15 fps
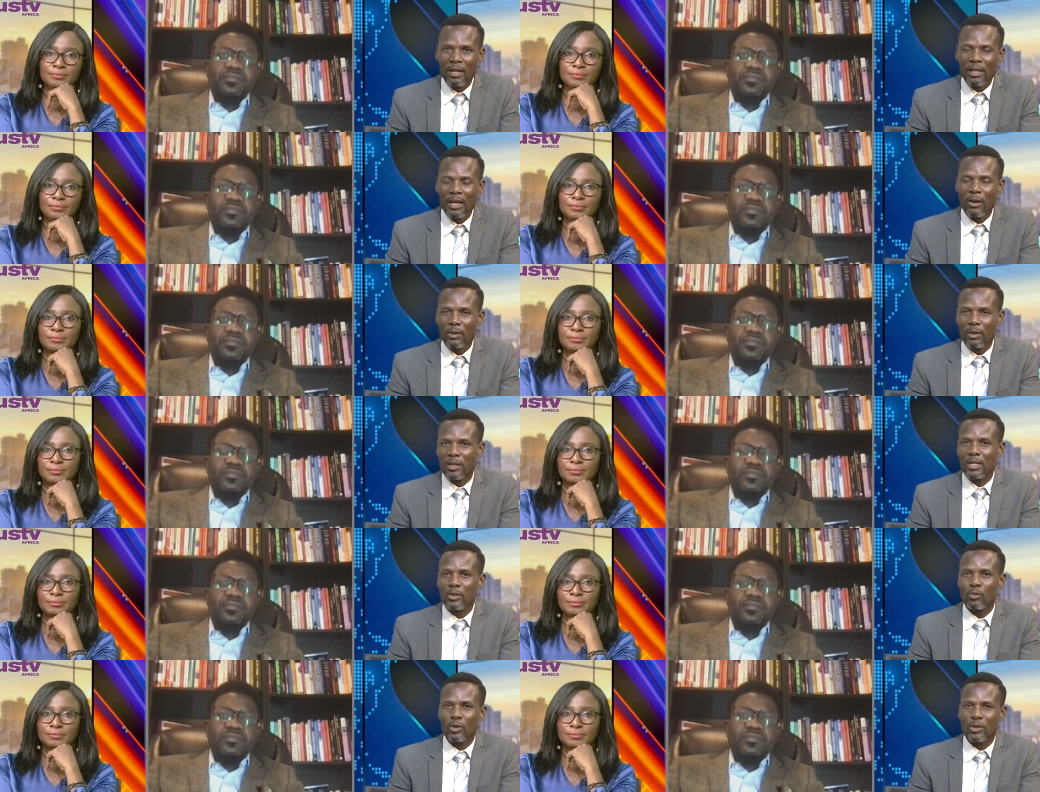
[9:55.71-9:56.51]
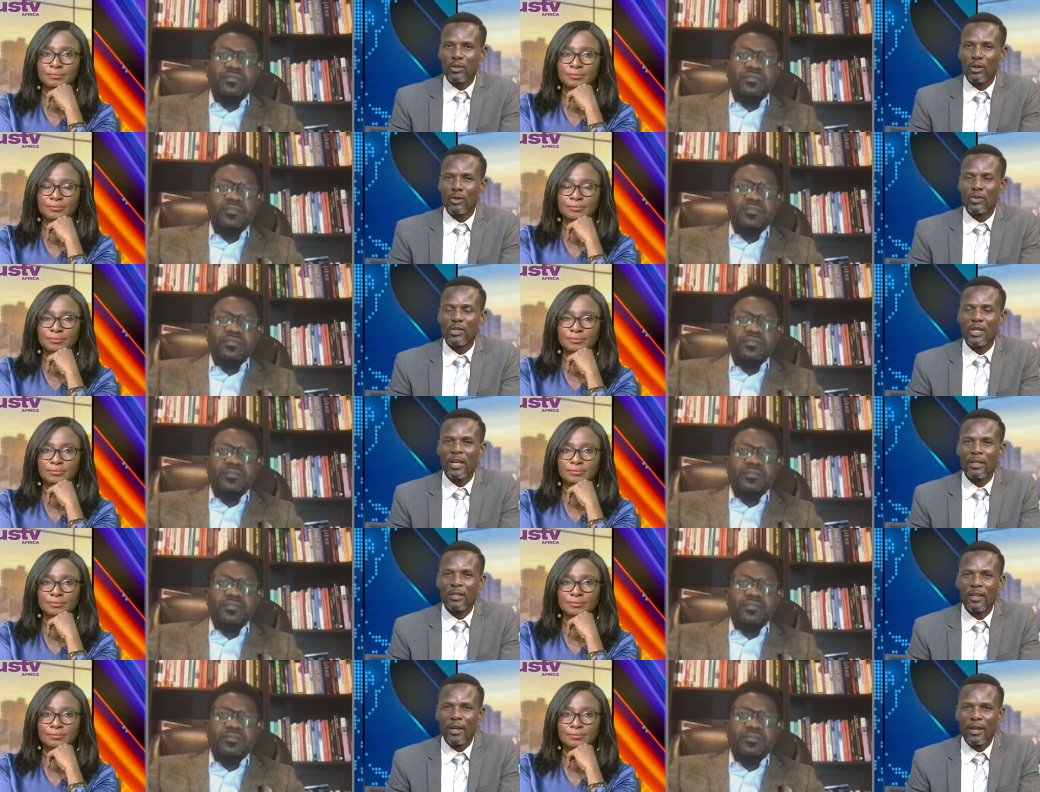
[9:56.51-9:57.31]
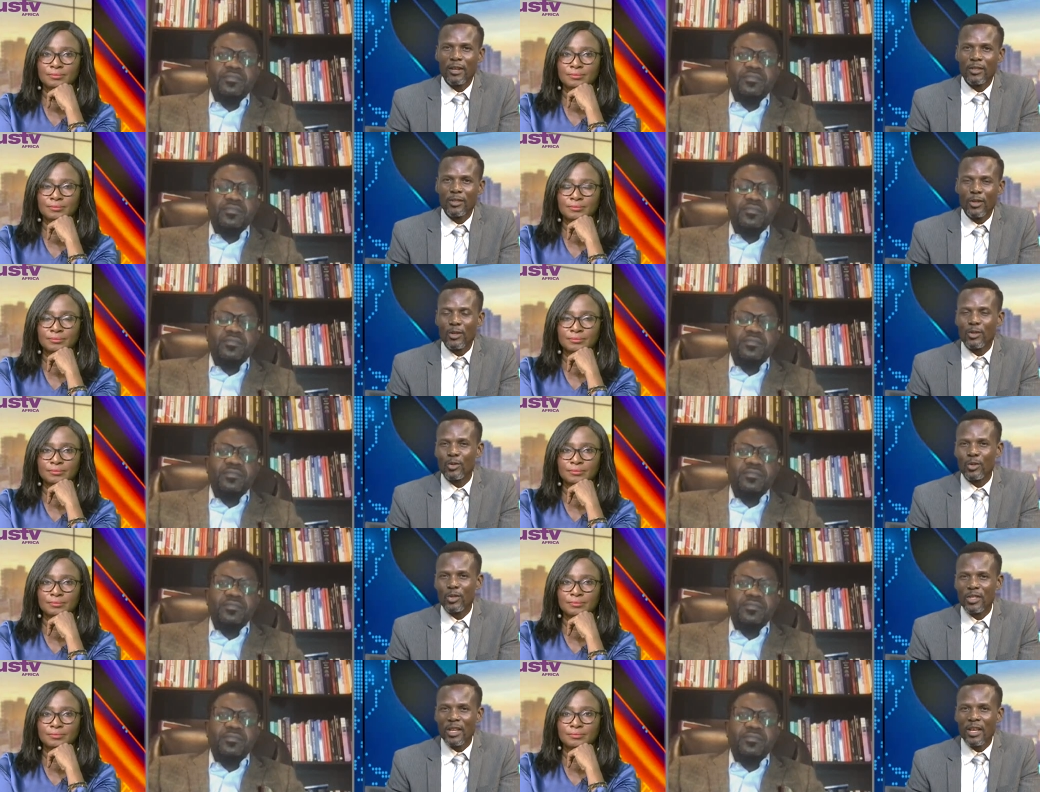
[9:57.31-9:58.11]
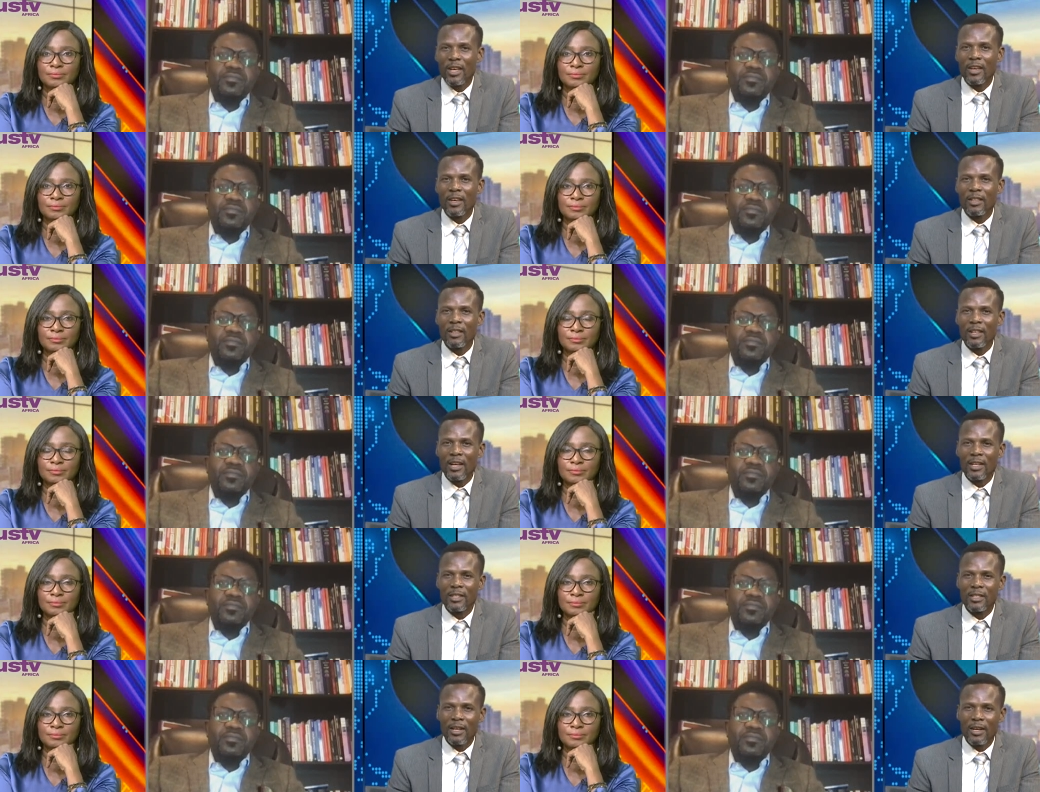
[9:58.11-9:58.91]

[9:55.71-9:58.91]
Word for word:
Speaker 1: Now, this was not said just to say that